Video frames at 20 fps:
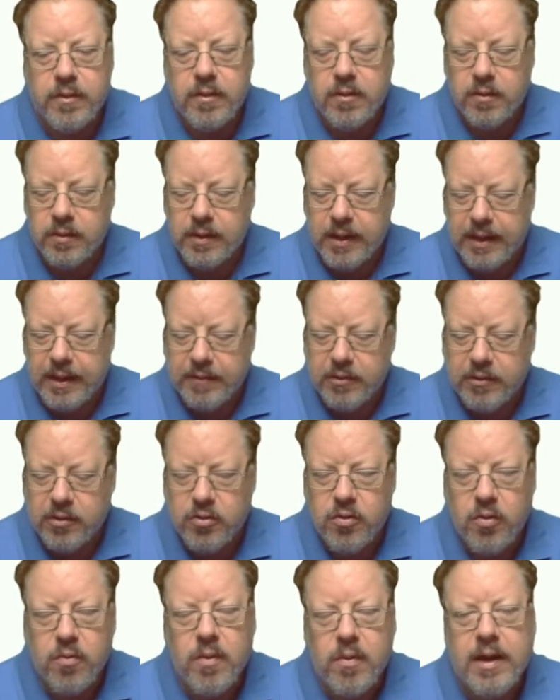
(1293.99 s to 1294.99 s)
Okay, you
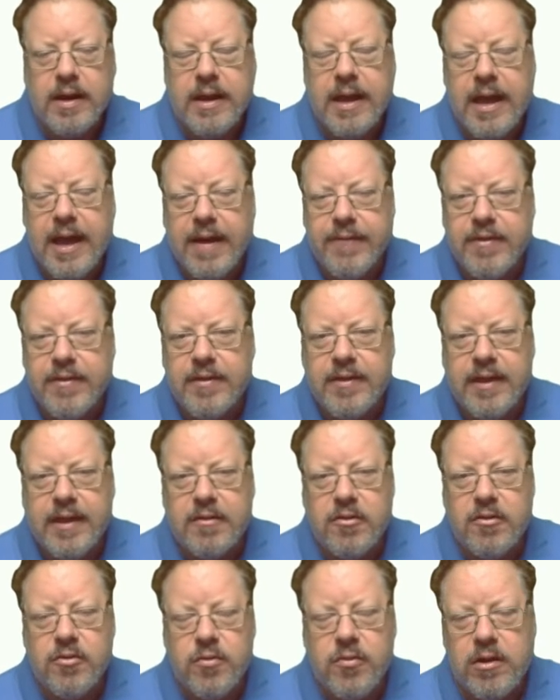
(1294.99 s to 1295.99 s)
don't want to have the
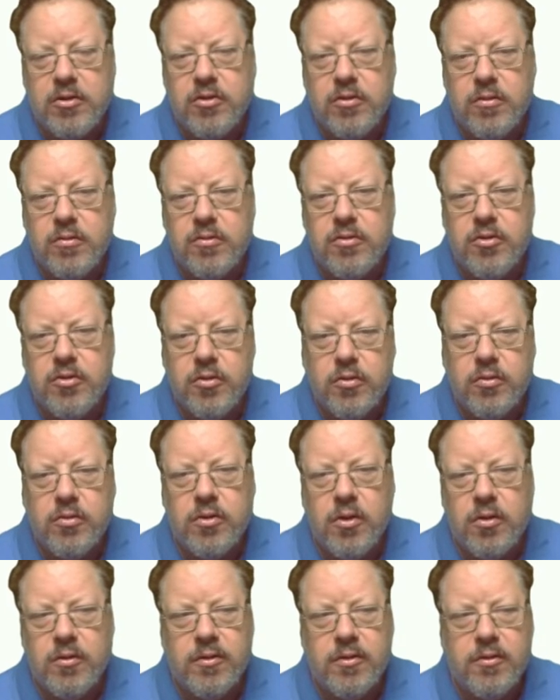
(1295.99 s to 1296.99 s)
sentence structure too
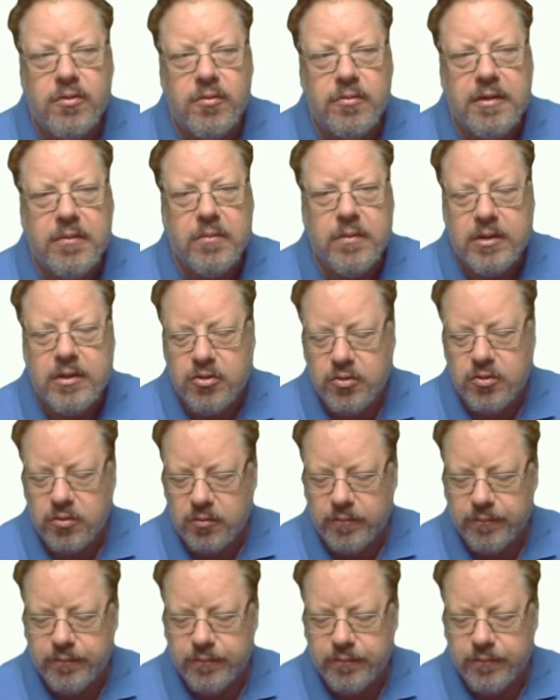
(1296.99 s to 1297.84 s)
close to the original.